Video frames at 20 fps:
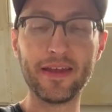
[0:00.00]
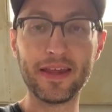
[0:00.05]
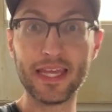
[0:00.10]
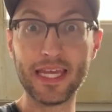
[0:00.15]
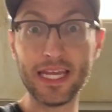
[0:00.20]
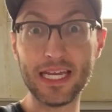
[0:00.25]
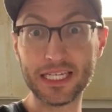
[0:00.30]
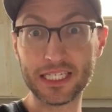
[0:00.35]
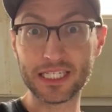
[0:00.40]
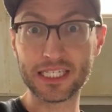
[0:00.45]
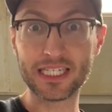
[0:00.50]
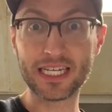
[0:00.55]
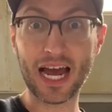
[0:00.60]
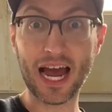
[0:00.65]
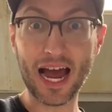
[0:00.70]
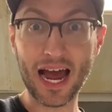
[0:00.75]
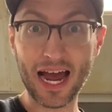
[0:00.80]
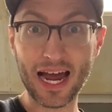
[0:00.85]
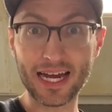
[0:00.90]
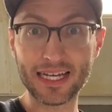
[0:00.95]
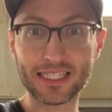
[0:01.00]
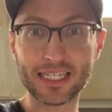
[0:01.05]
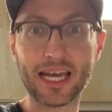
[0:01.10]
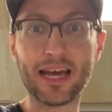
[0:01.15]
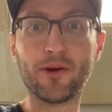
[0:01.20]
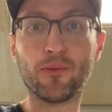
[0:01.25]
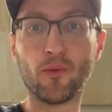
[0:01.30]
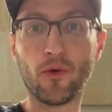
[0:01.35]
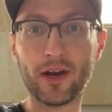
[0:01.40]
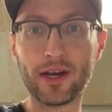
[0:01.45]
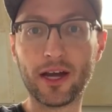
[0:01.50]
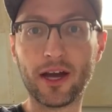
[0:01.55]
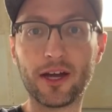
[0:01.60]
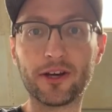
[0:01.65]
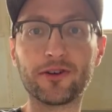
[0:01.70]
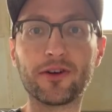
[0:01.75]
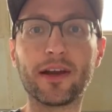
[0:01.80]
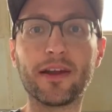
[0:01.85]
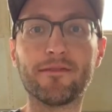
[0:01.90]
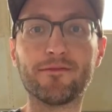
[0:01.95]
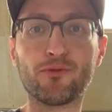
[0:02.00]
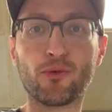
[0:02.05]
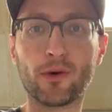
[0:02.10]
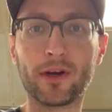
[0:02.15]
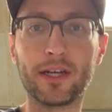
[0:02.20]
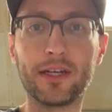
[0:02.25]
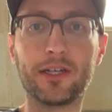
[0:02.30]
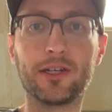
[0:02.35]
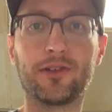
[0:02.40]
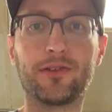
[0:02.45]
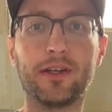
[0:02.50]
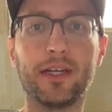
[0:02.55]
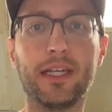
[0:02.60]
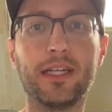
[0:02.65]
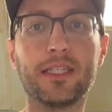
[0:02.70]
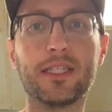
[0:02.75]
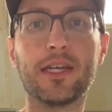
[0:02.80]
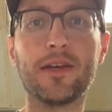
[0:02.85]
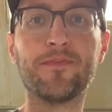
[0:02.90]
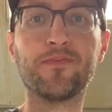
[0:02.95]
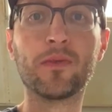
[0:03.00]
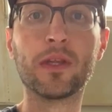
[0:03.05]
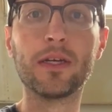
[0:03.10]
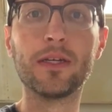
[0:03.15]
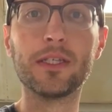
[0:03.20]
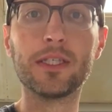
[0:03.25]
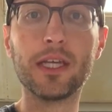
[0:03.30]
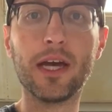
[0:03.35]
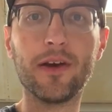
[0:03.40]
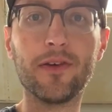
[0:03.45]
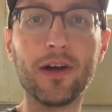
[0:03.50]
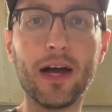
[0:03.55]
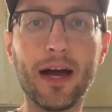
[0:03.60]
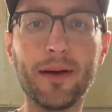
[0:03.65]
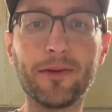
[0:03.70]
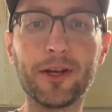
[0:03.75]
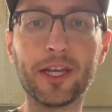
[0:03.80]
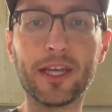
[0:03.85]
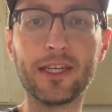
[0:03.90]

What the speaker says: yeast dies at 140 degrees. So I'm going to